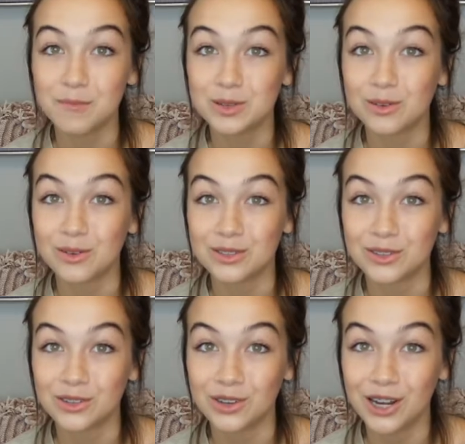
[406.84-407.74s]
I'm so
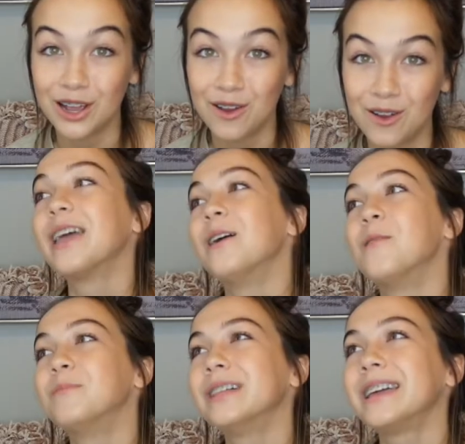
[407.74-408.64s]
concerned right now.
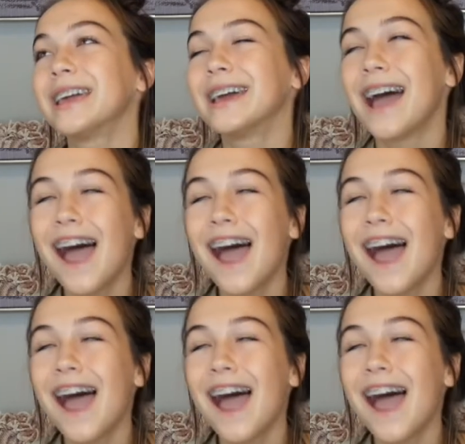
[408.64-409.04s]
But, like,